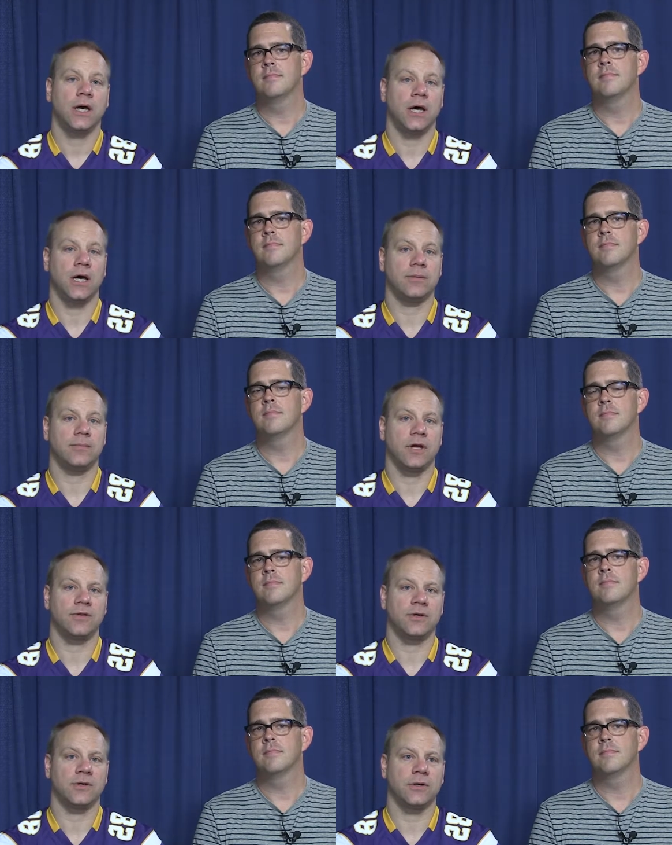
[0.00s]
Speaker 1: Um, are
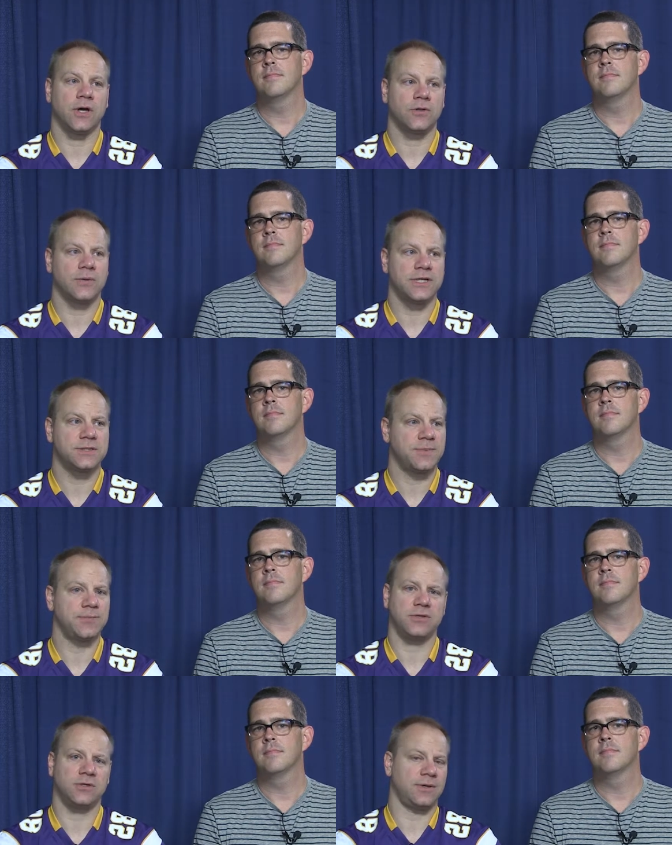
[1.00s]
there other ways
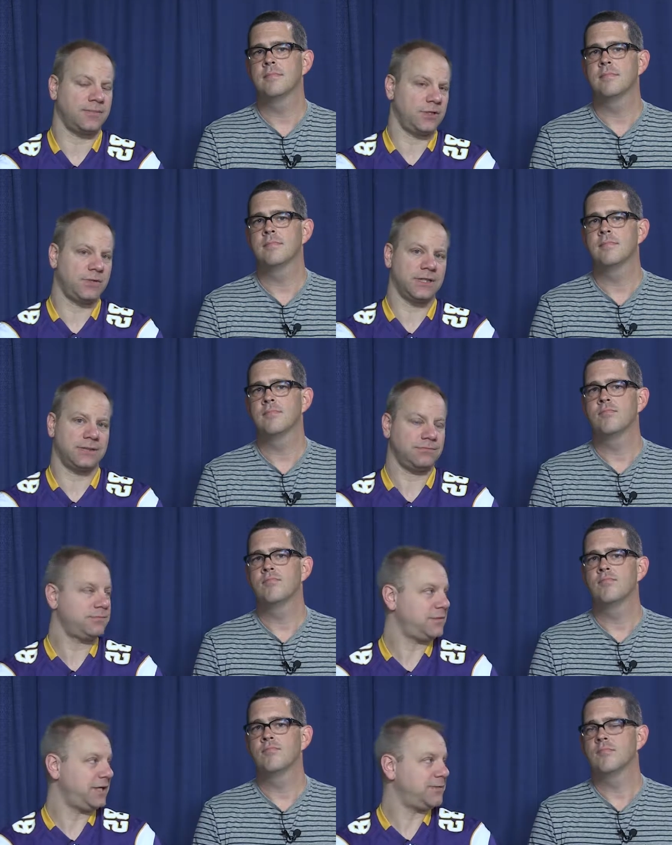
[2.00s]
people? You, I mean, you can
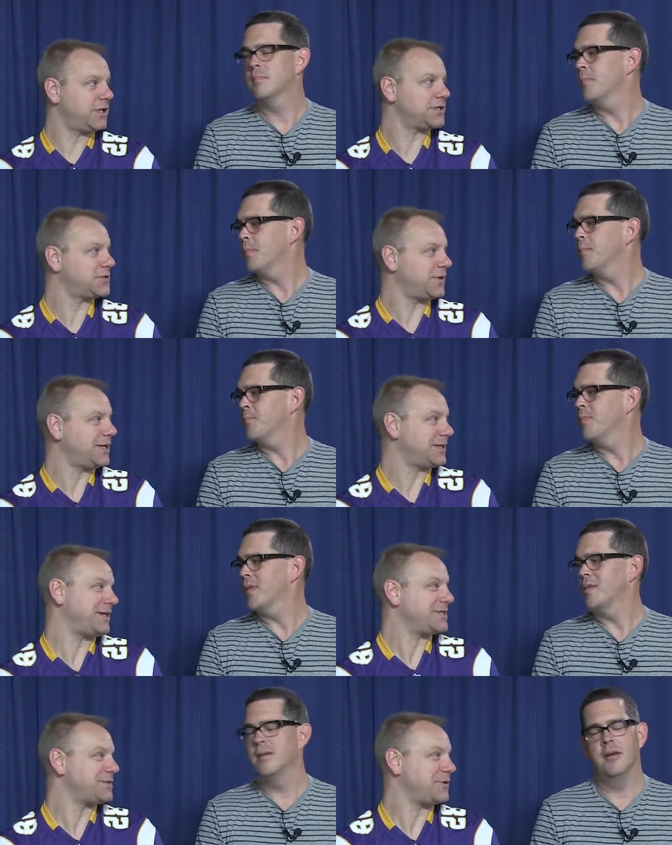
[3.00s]
email us
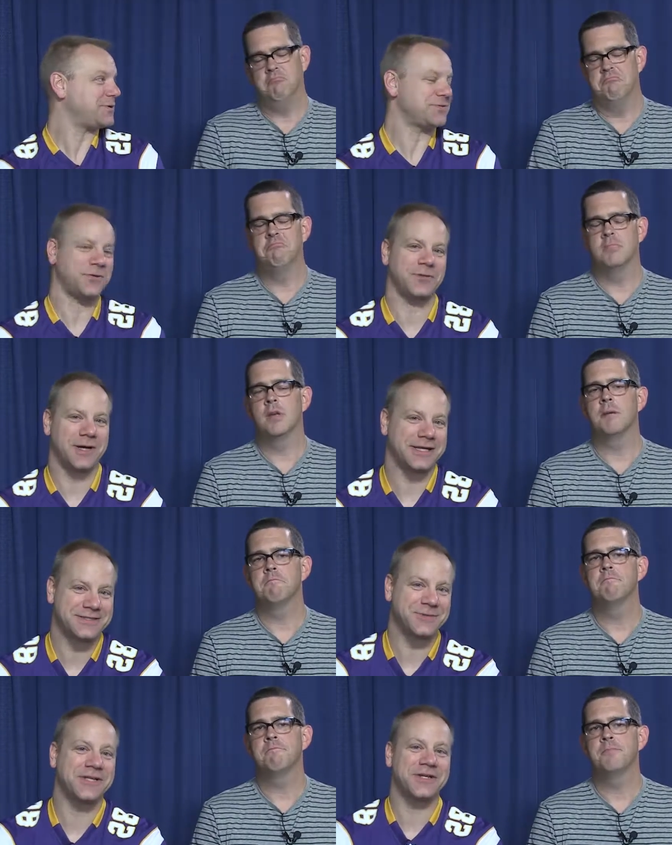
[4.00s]
directly, I suppose. Yeah. Really want.
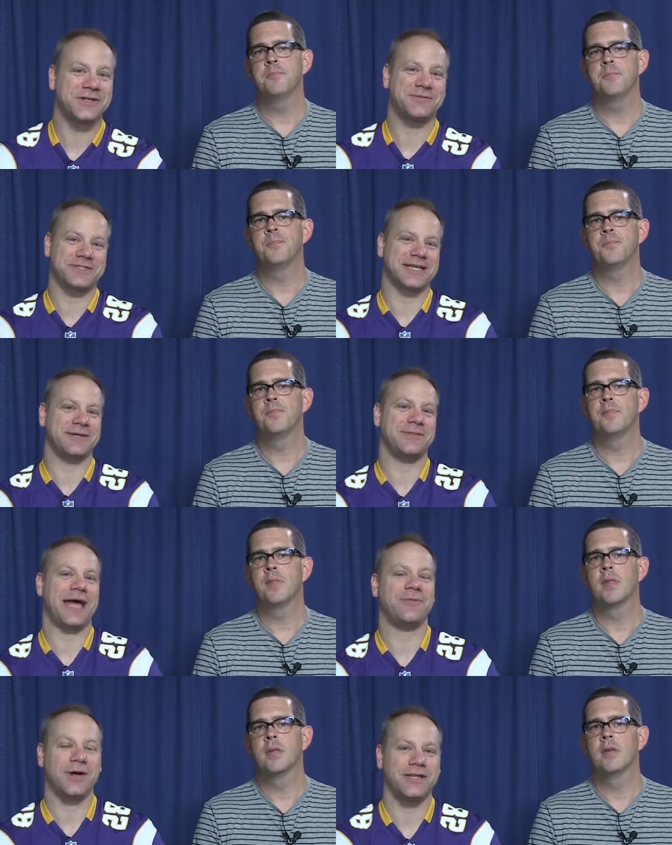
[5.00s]
It's really good to send them
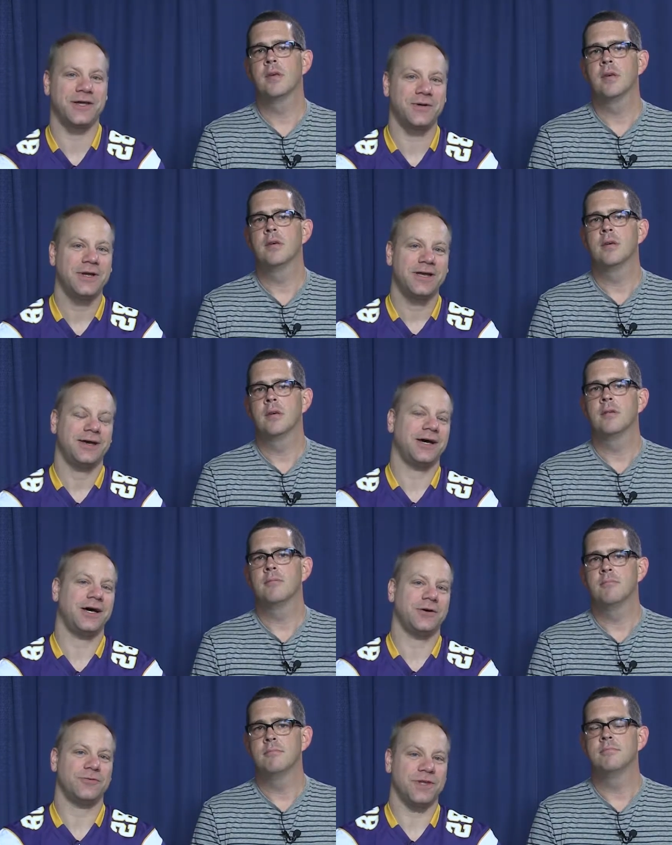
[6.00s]
that way, though.
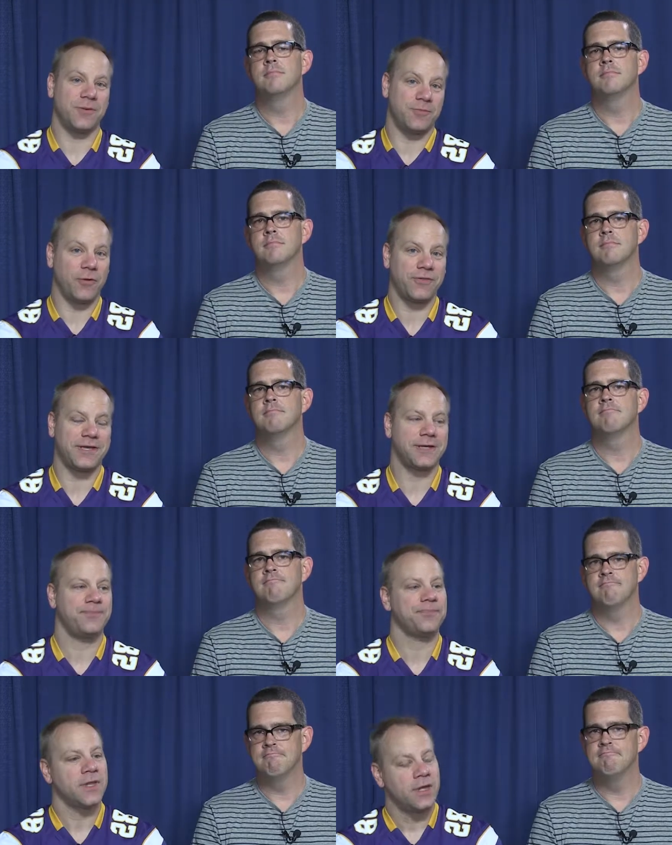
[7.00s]
Uh, then we both get them,
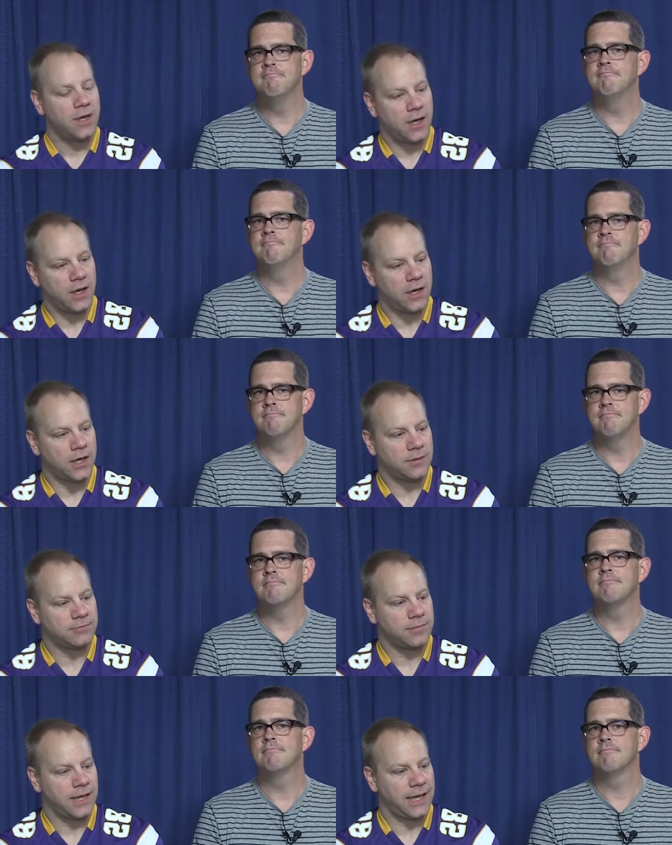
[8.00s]

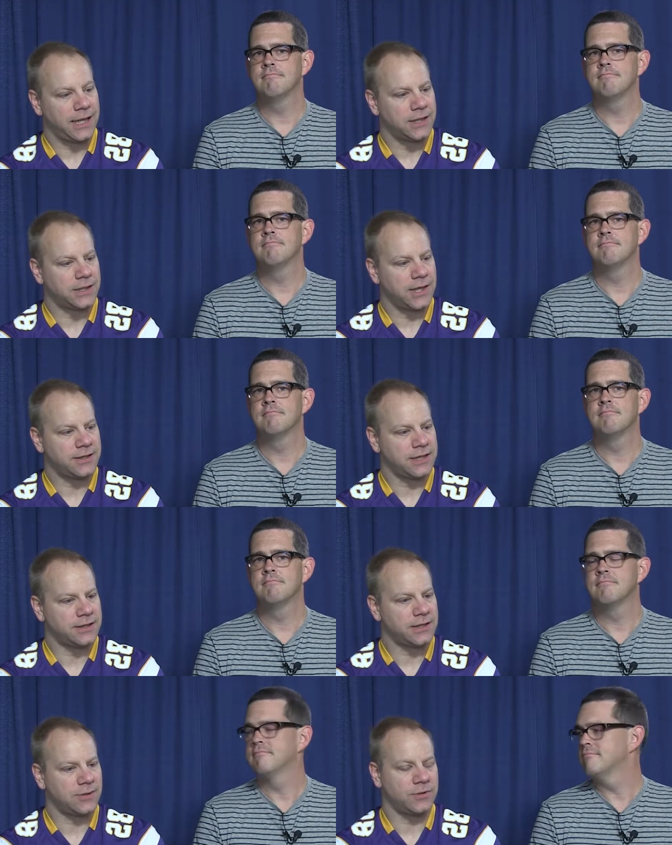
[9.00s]
um, and I
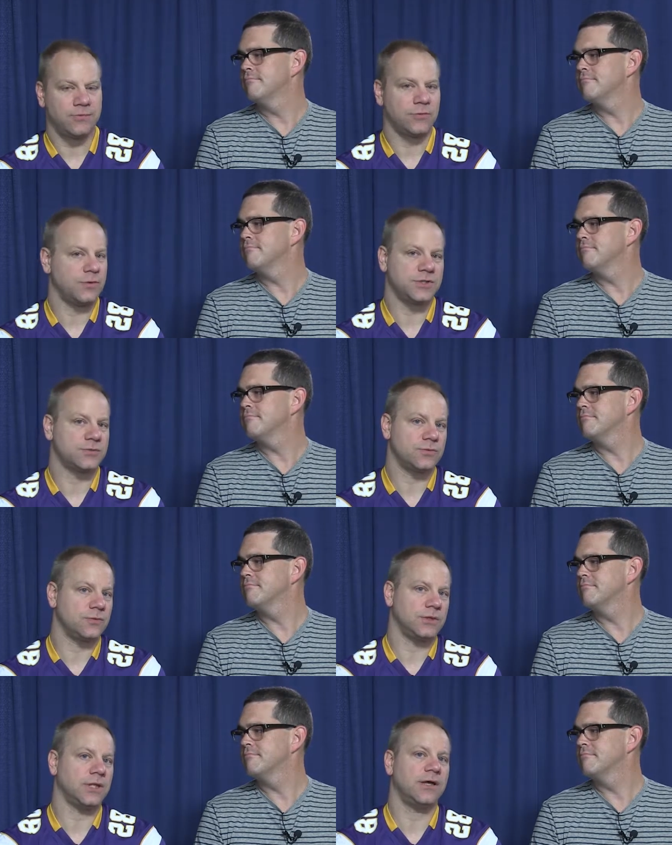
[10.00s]
think that would we just
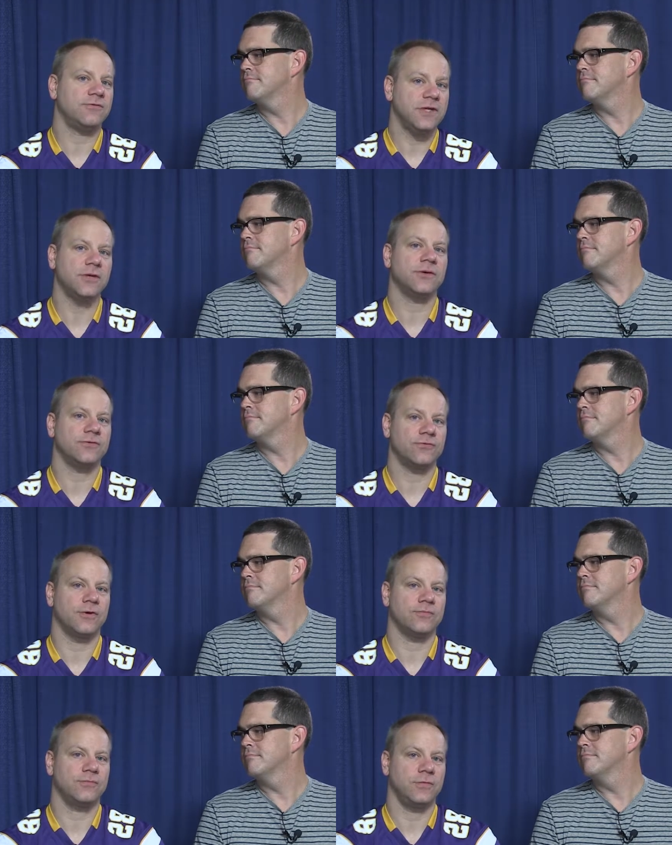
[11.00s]
love hearing
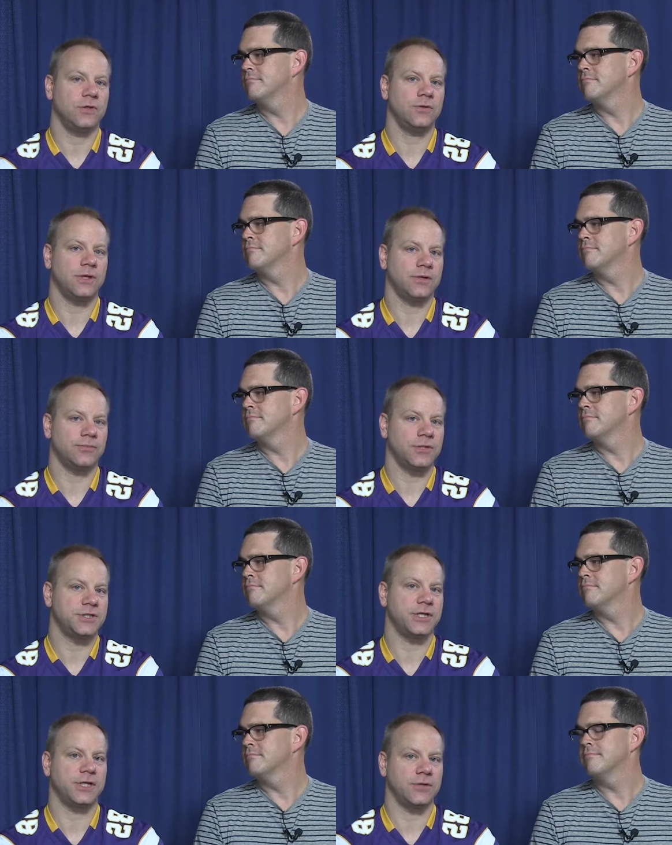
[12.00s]
from you and
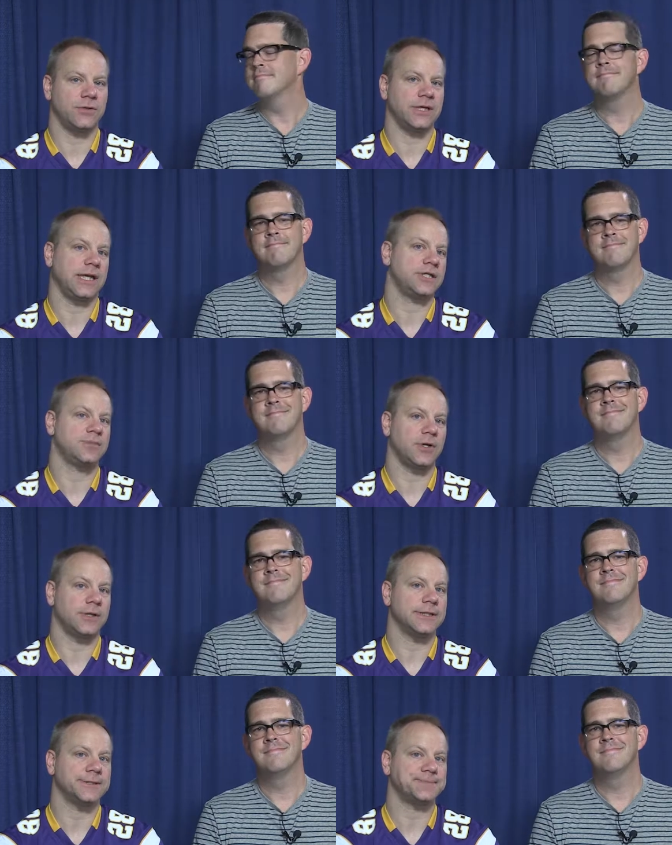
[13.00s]
appreciate your engagement
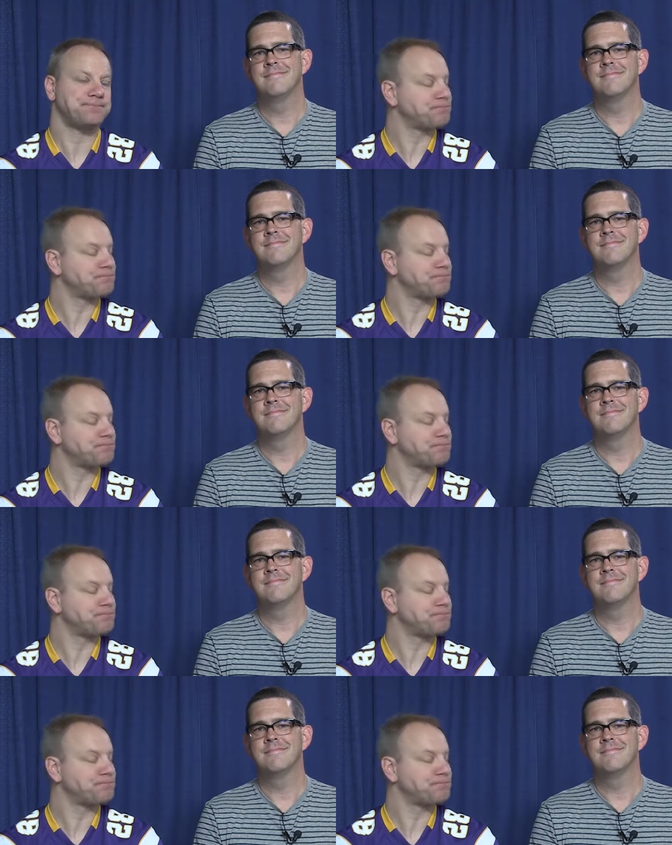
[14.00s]
on this.